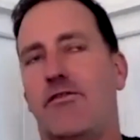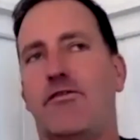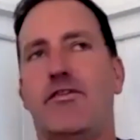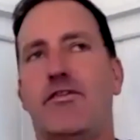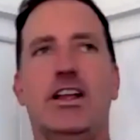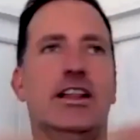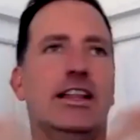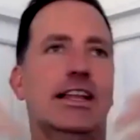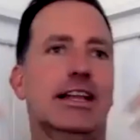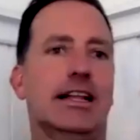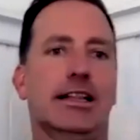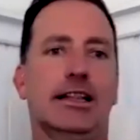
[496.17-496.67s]

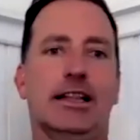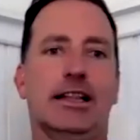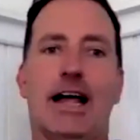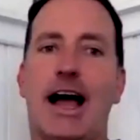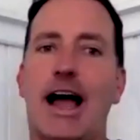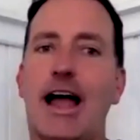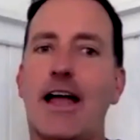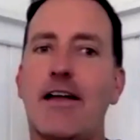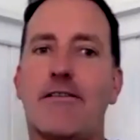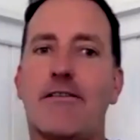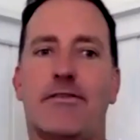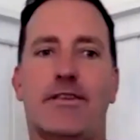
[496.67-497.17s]
feeling
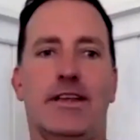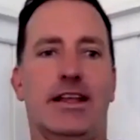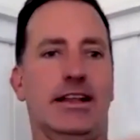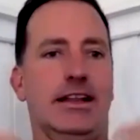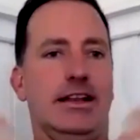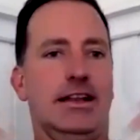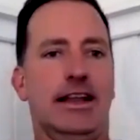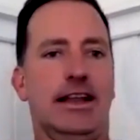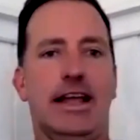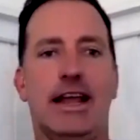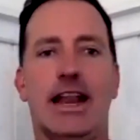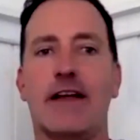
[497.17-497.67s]
life
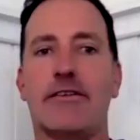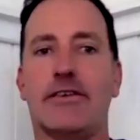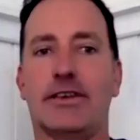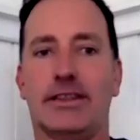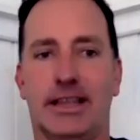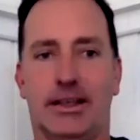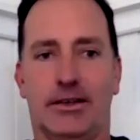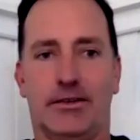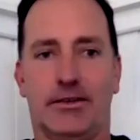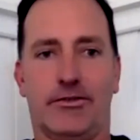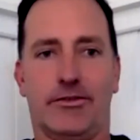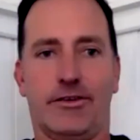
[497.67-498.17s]
and
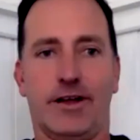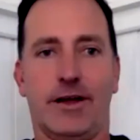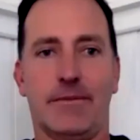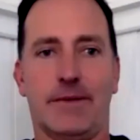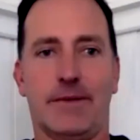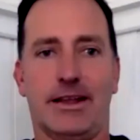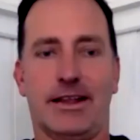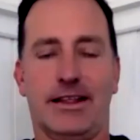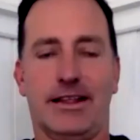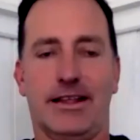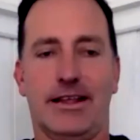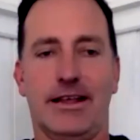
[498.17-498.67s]
everything from
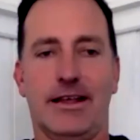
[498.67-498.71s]
it.